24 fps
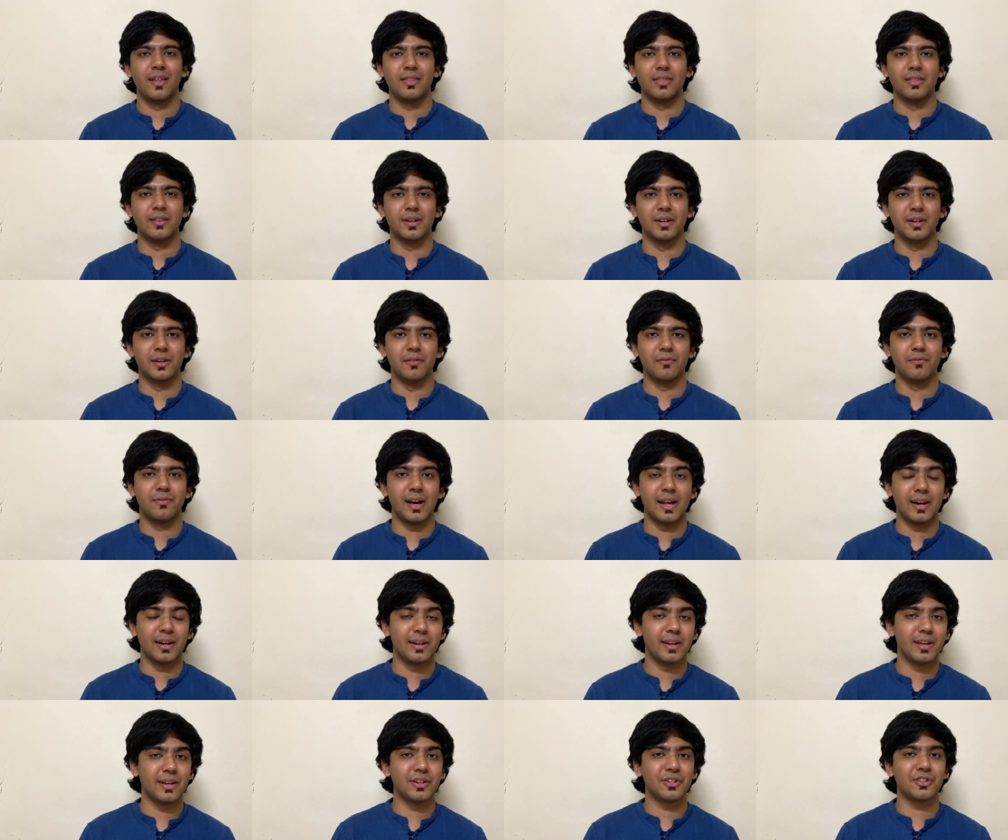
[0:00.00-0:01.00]
the
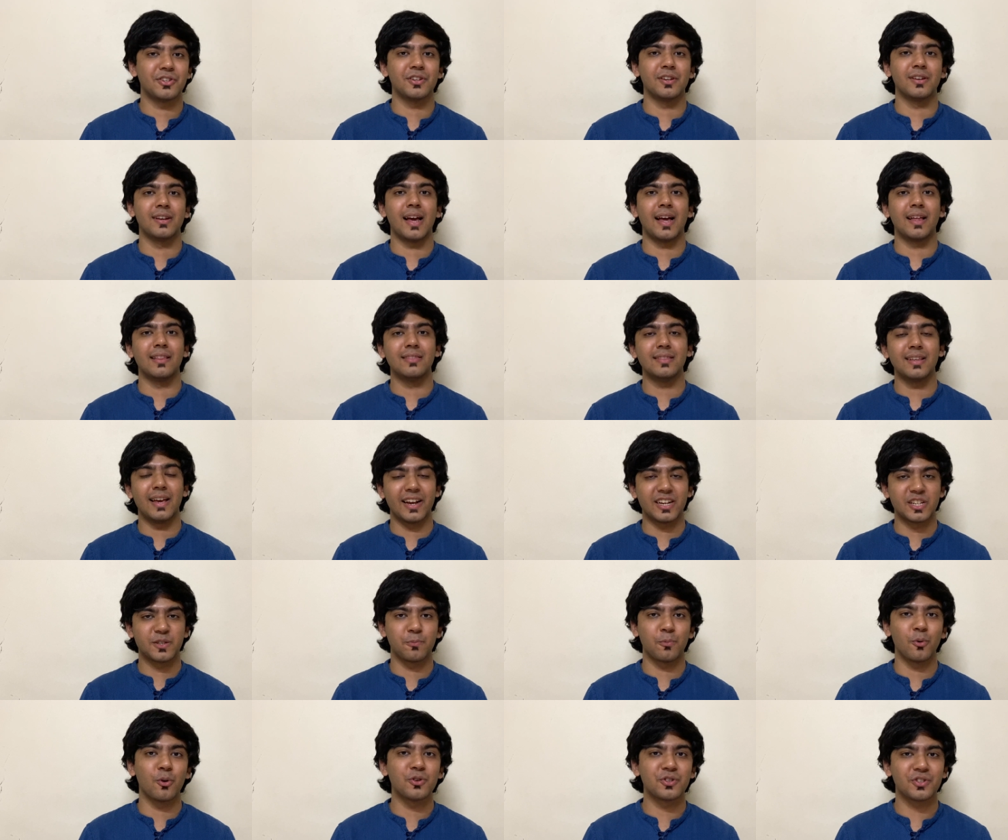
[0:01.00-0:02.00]
validation, and the
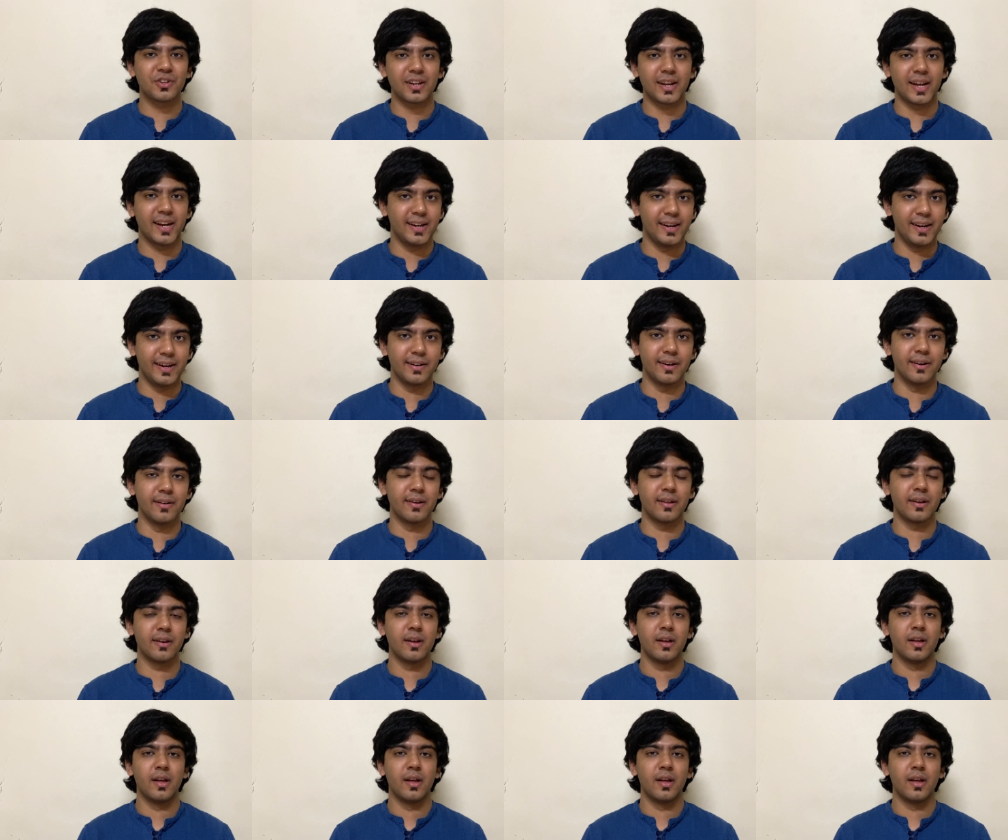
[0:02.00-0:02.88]
exposure I needed